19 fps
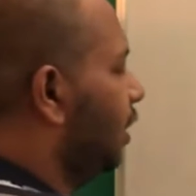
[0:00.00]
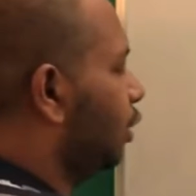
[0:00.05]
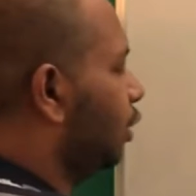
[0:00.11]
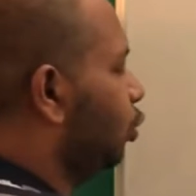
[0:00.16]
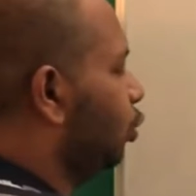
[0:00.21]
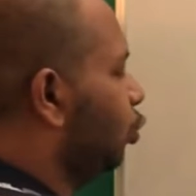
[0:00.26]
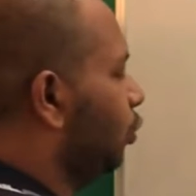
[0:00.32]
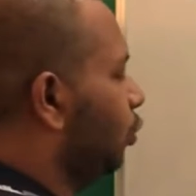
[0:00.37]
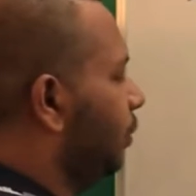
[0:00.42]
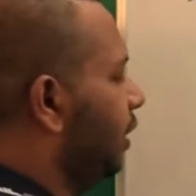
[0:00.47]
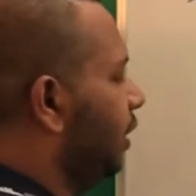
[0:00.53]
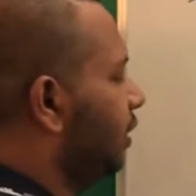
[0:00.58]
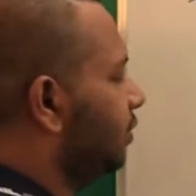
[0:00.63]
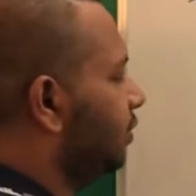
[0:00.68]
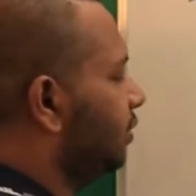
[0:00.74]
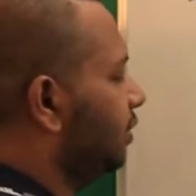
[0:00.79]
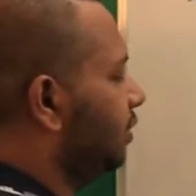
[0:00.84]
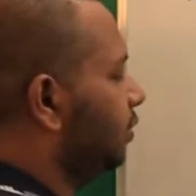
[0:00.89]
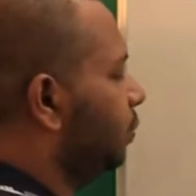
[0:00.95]
Here 2
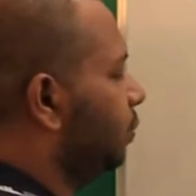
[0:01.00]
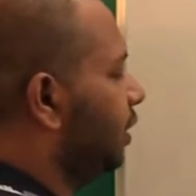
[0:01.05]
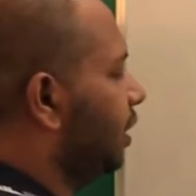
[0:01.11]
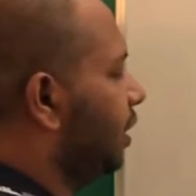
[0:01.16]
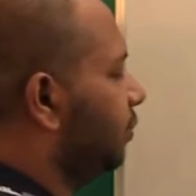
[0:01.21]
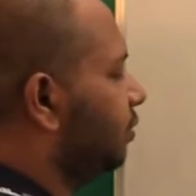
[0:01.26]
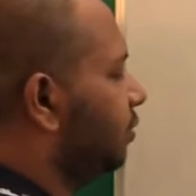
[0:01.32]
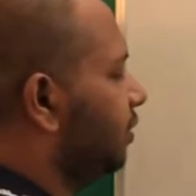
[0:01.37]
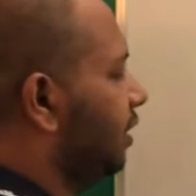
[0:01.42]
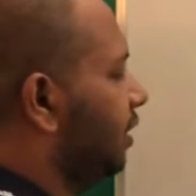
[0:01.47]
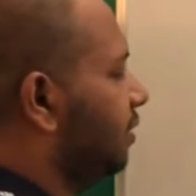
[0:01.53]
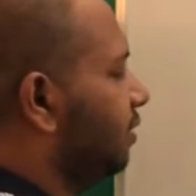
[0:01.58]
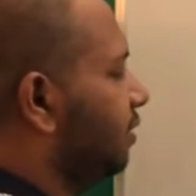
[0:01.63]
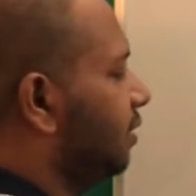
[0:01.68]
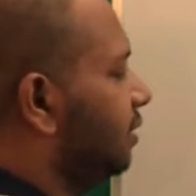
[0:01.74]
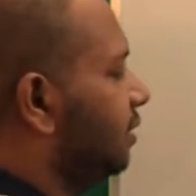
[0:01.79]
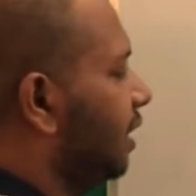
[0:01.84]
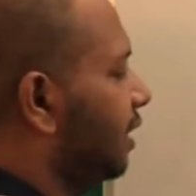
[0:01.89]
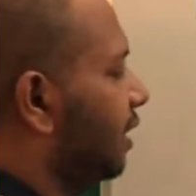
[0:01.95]
means this becomes 6.
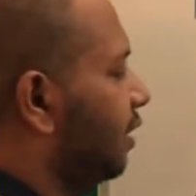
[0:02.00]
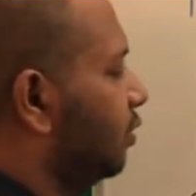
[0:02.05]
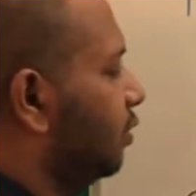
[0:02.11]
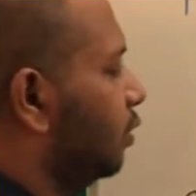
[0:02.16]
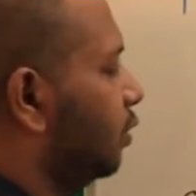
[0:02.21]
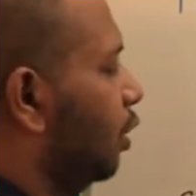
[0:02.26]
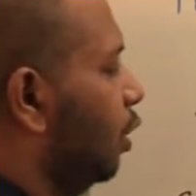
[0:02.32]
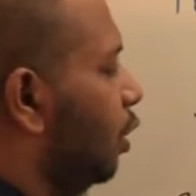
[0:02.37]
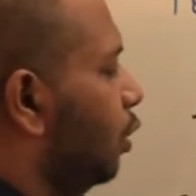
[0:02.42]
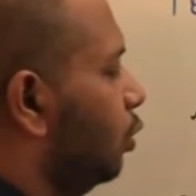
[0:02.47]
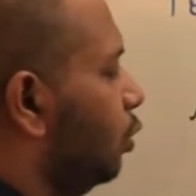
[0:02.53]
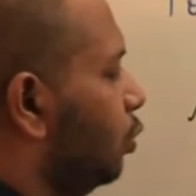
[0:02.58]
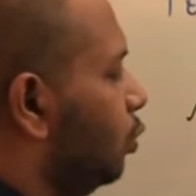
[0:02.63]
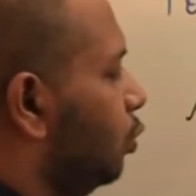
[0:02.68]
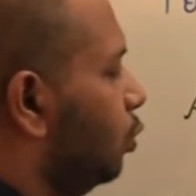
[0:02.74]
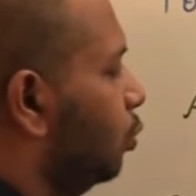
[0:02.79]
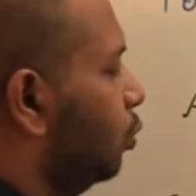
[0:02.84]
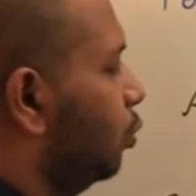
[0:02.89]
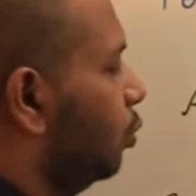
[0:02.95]
That is
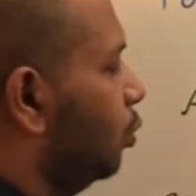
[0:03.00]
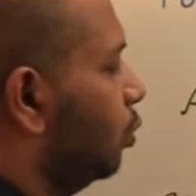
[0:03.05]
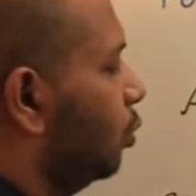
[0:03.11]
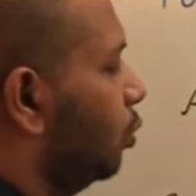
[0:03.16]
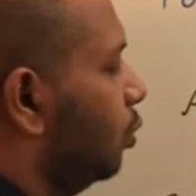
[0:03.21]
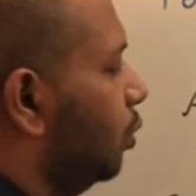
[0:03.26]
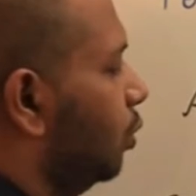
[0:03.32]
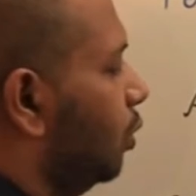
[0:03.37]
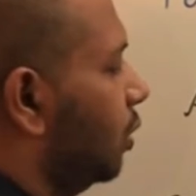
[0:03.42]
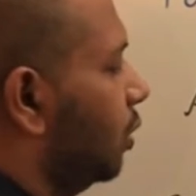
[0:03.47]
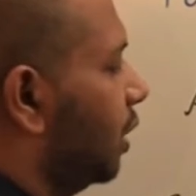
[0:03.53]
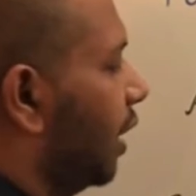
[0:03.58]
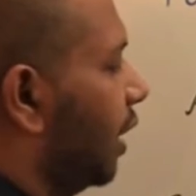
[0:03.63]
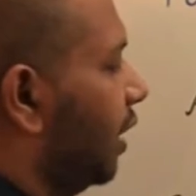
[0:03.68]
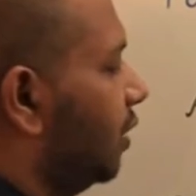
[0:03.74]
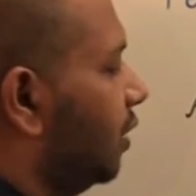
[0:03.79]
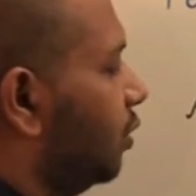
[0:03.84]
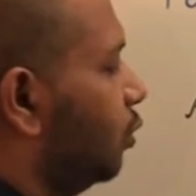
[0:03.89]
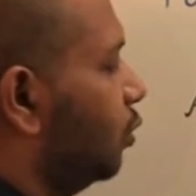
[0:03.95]
2,
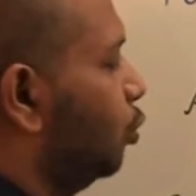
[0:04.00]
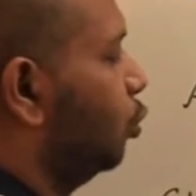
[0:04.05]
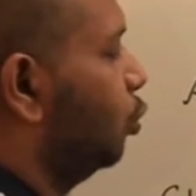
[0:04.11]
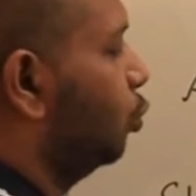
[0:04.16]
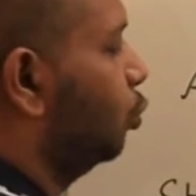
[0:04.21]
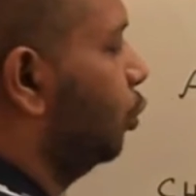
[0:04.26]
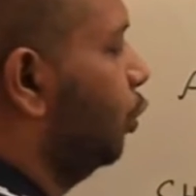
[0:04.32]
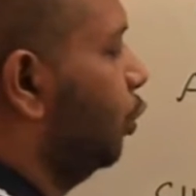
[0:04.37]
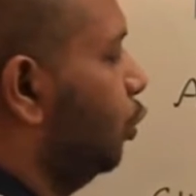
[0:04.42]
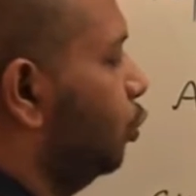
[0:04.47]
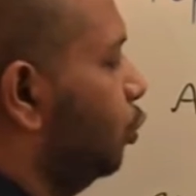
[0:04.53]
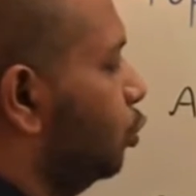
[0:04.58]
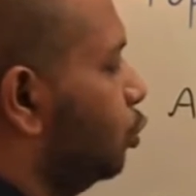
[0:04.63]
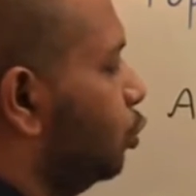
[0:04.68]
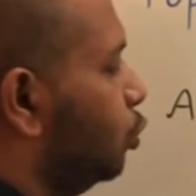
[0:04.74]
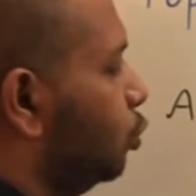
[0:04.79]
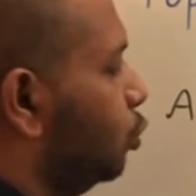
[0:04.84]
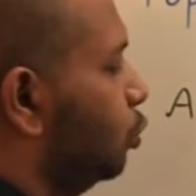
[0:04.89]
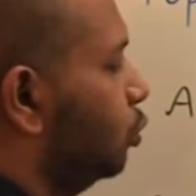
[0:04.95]
correct? 2
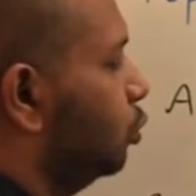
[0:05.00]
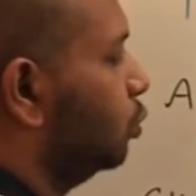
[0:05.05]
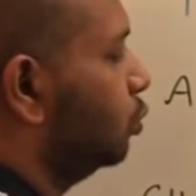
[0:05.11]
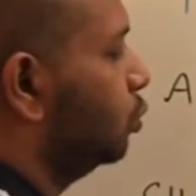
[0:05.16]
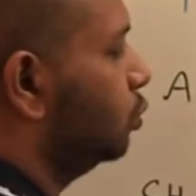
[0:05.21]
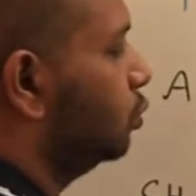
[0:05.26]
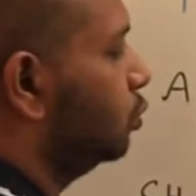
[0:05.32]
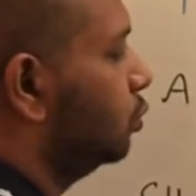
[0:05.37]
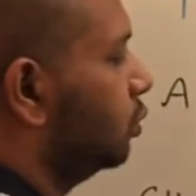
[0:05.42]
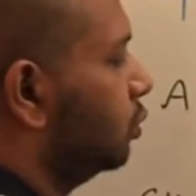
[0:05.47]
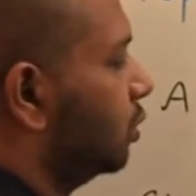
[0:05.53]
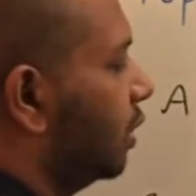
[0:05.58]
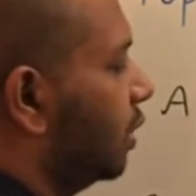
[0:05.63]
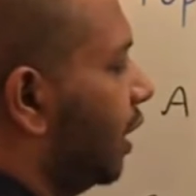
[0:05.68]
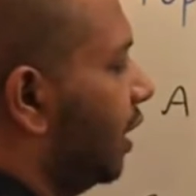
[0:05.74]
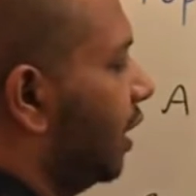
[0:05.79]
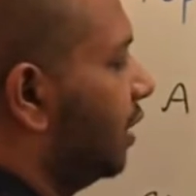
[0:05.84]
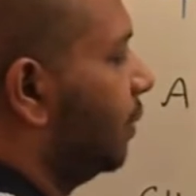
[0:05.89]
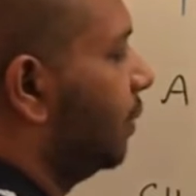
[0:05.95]
into 2,
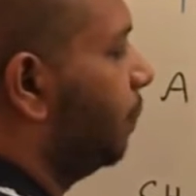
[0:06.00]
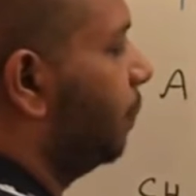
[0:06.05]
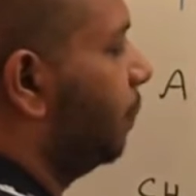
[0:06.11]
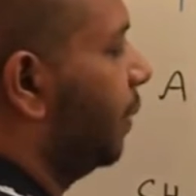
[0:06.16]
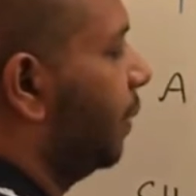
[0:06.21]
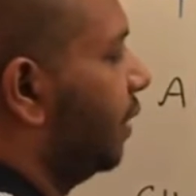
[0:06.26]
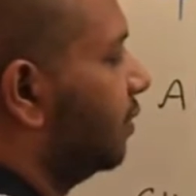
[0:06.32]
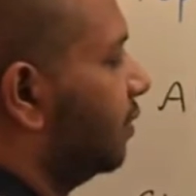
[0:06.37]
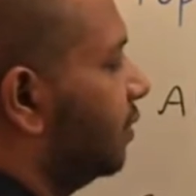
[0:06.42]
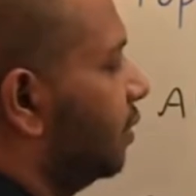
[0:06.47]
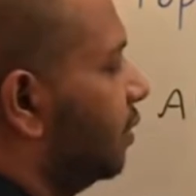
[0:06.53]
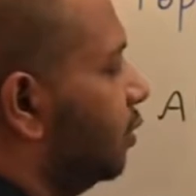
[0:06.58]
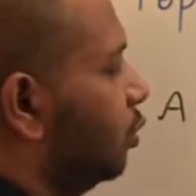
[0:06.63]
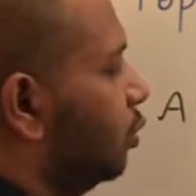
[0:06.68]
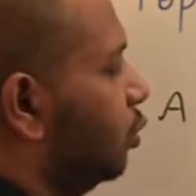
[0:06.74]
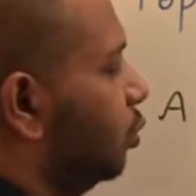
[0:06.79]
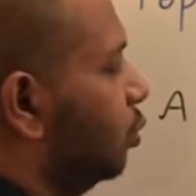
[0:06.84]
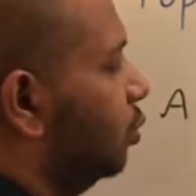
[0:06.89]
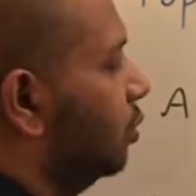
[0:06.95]
correct? Plus
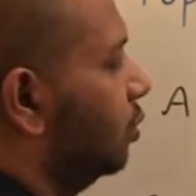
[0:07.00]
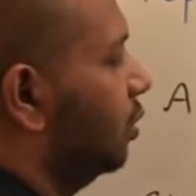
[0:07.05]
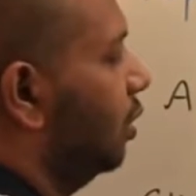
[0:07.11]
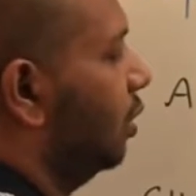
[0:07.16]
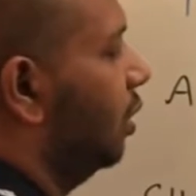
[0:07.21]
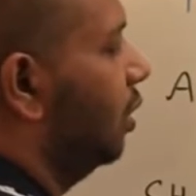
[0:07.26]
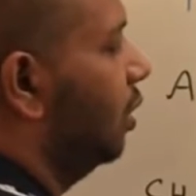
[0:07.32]
2.